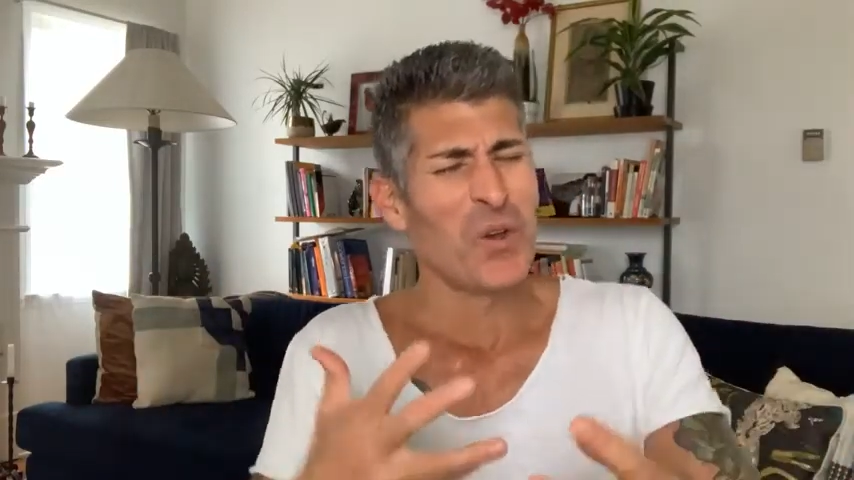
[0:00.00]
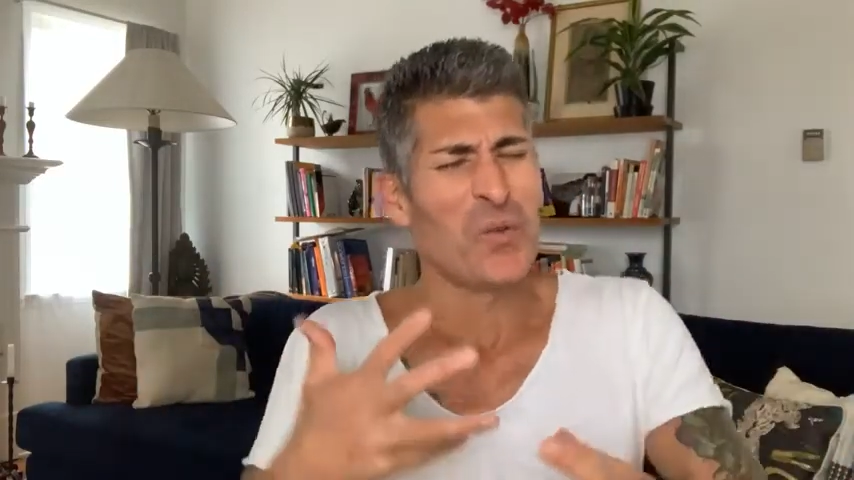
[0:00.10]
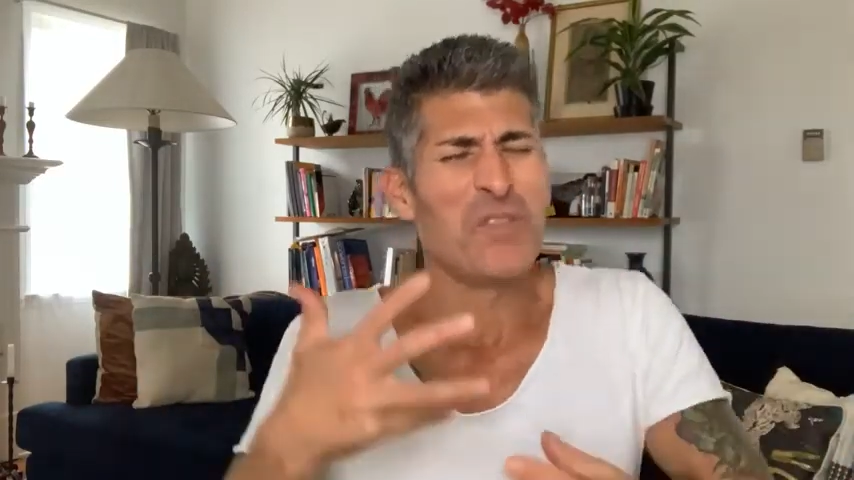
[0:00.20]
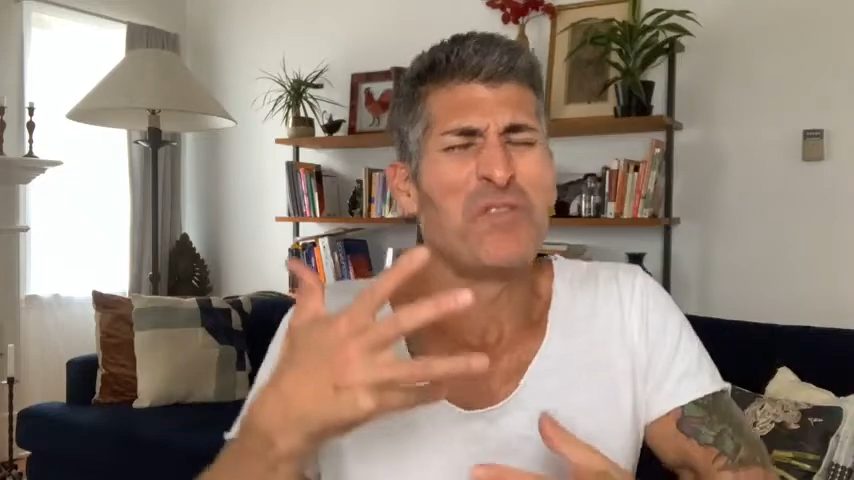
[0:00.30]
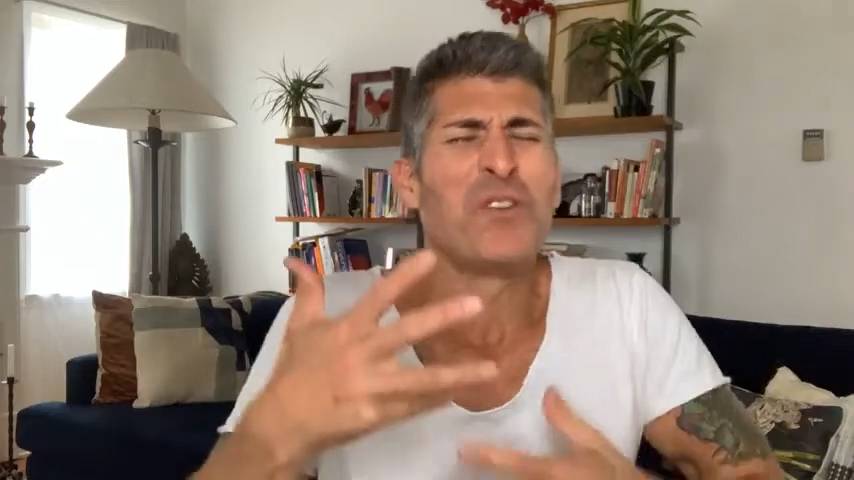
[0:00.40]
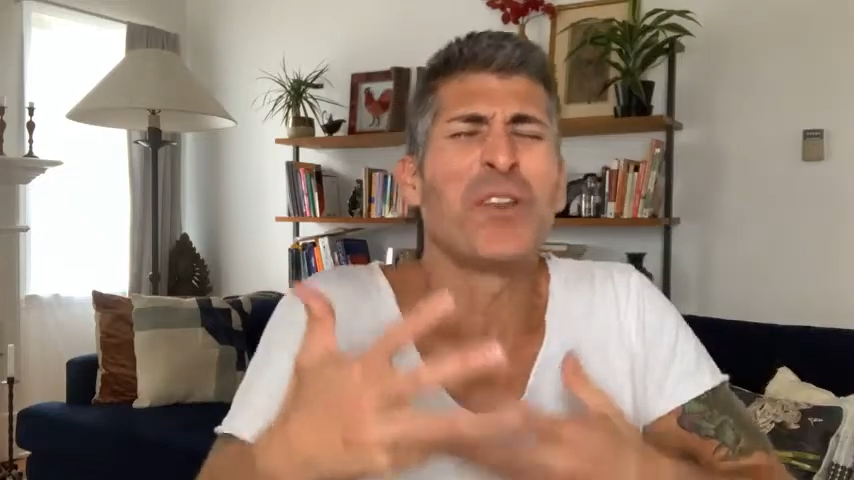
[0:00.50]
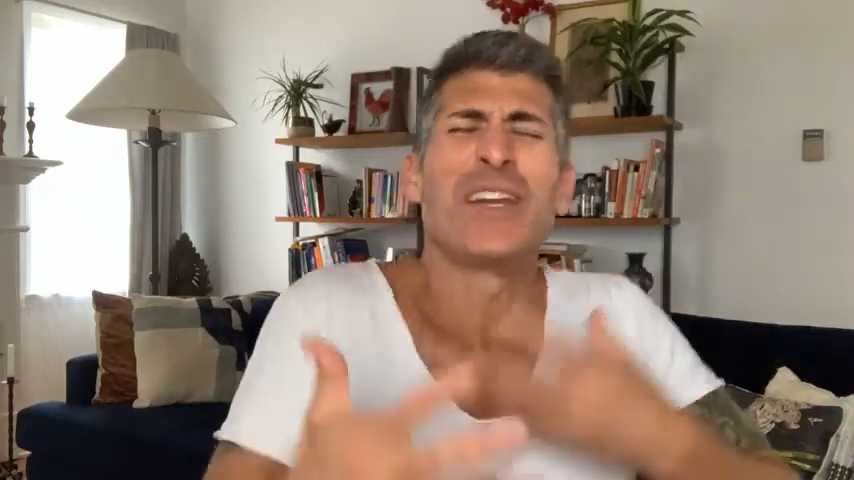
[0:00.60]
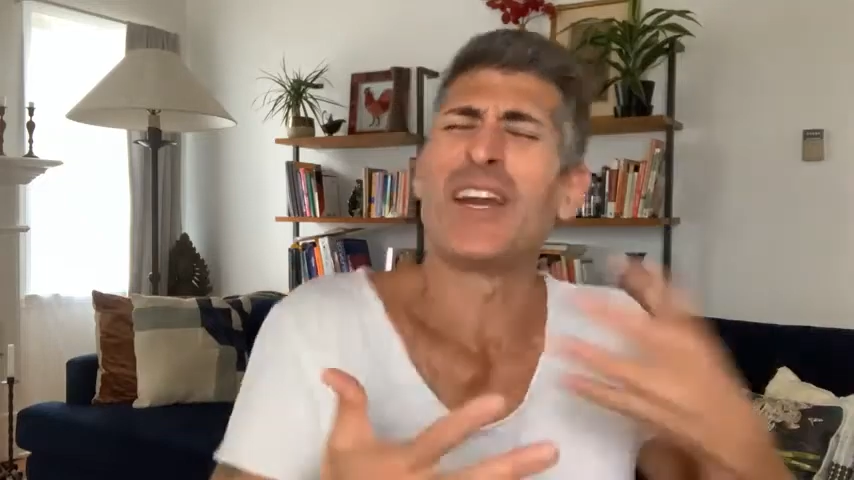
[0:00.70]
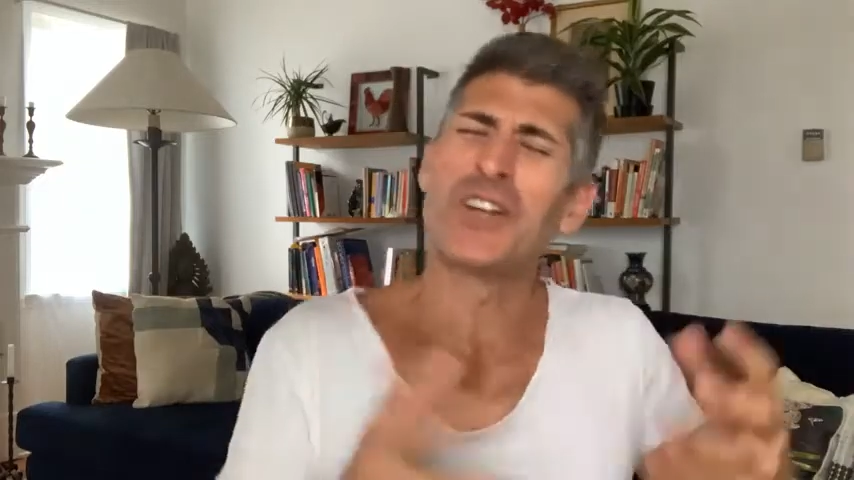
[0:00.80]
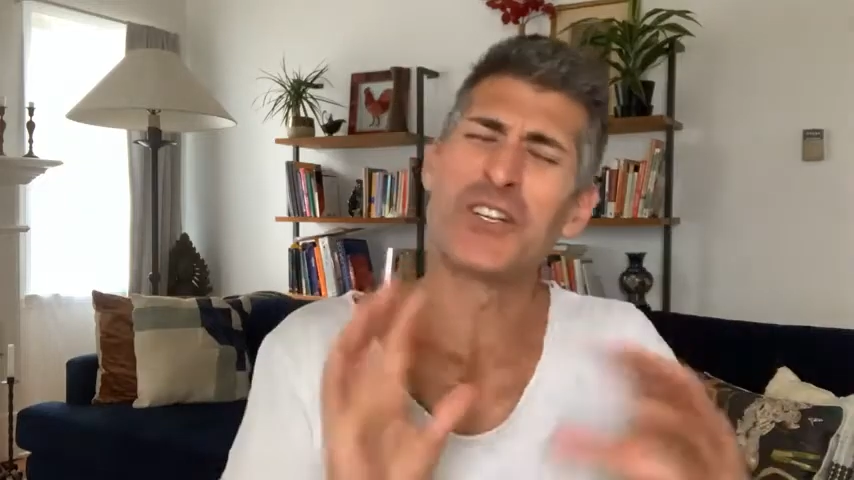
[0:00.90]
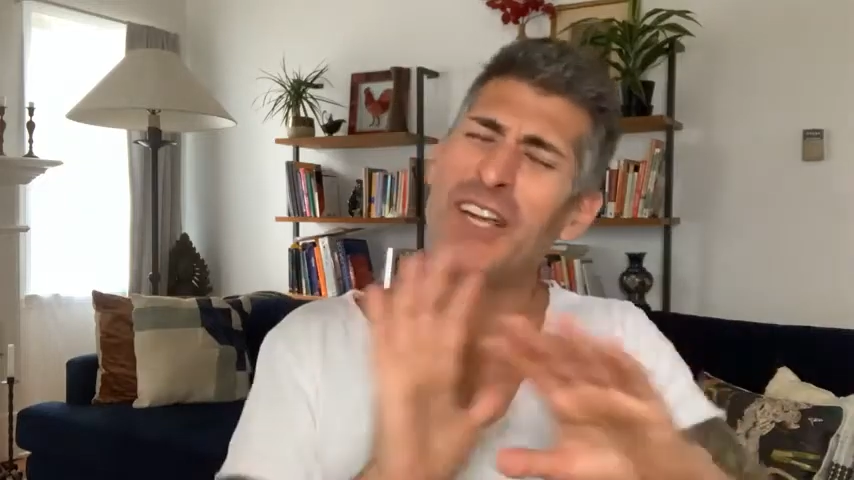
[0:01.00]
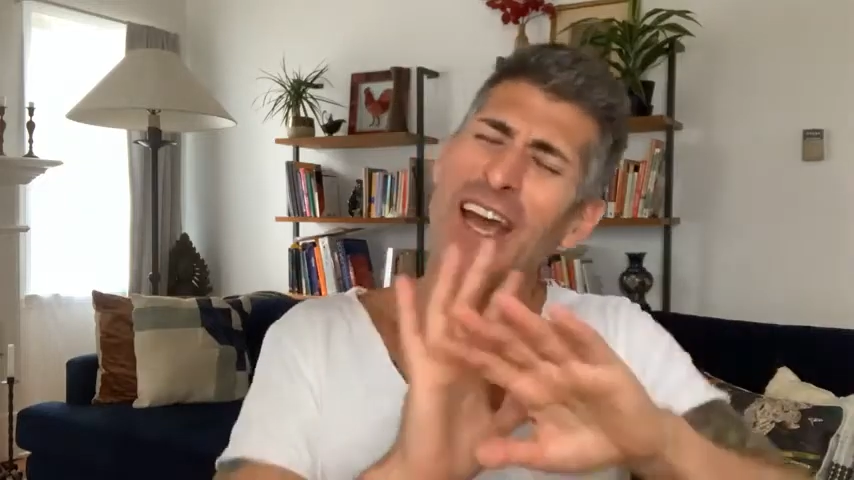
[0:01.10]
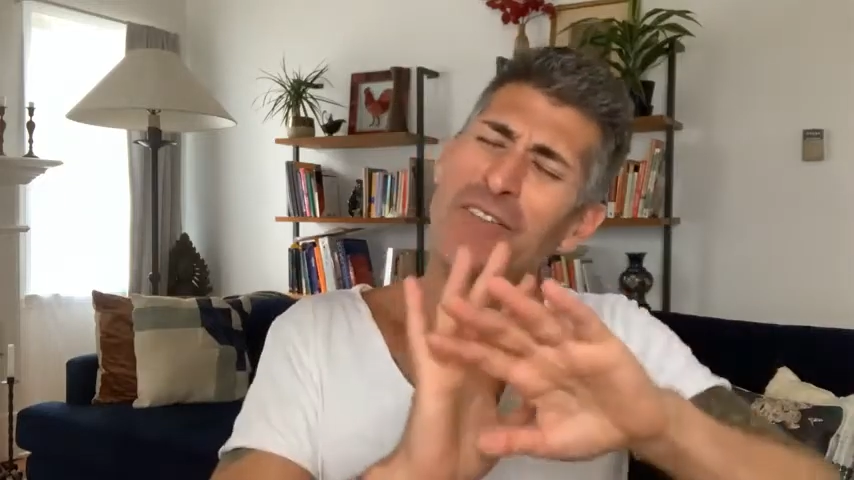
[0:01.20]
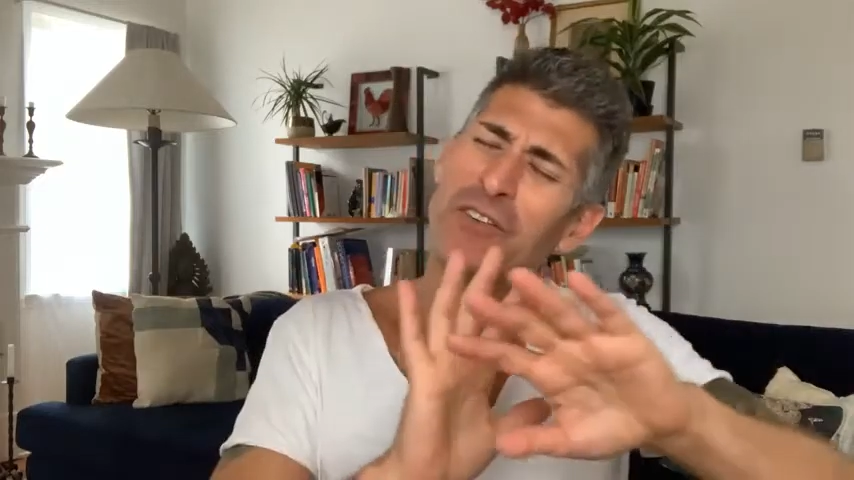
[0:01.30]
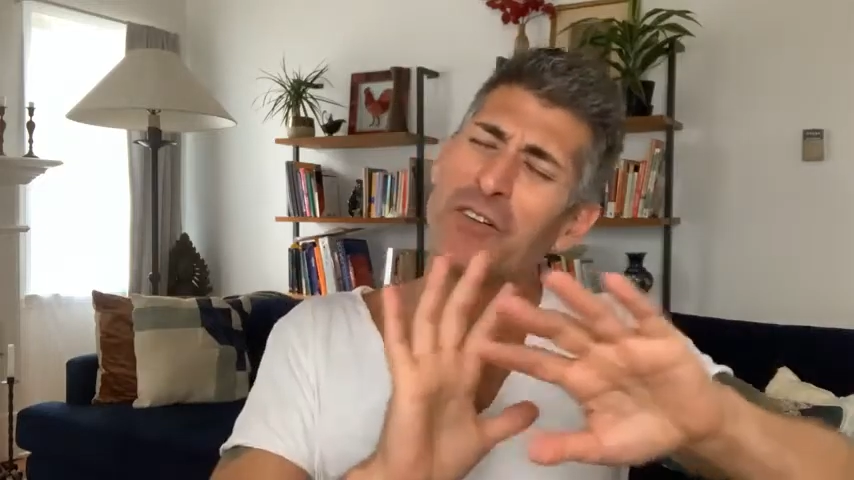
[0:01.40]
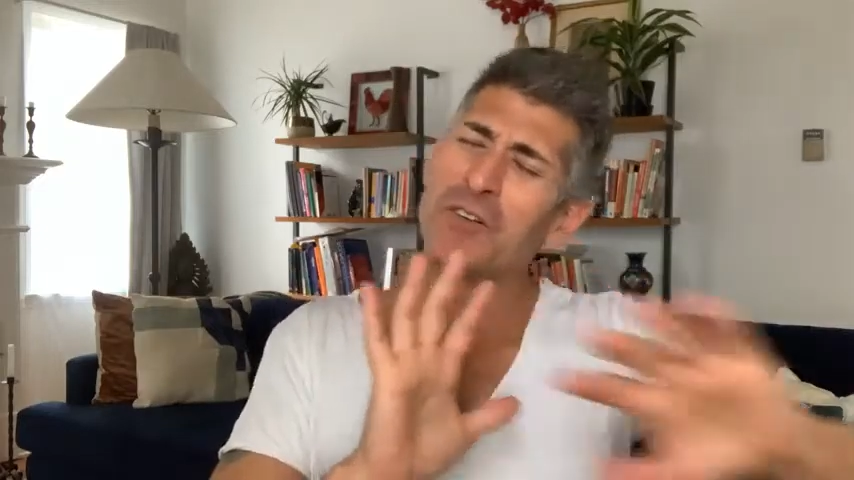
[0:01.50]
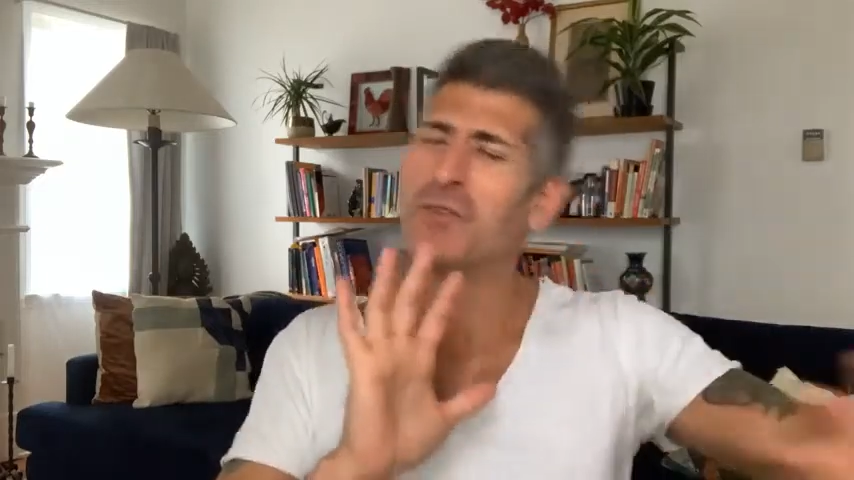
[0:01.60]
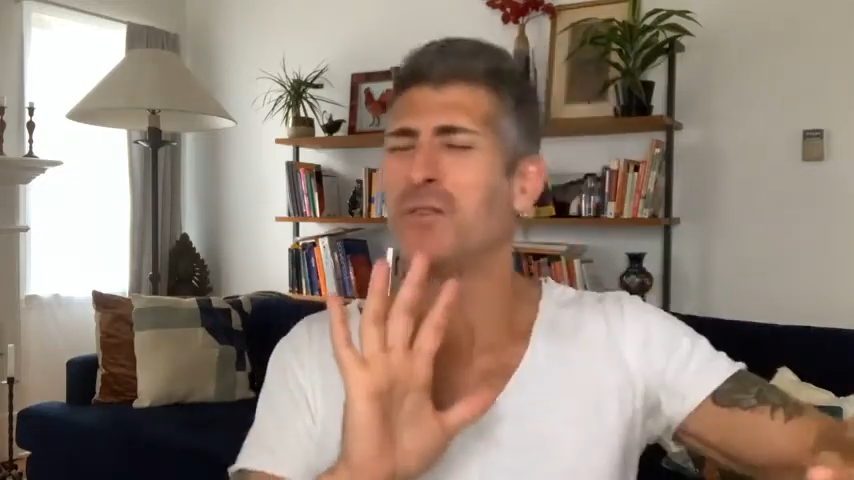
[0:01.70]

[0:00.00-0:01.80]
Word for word: we feel that energy after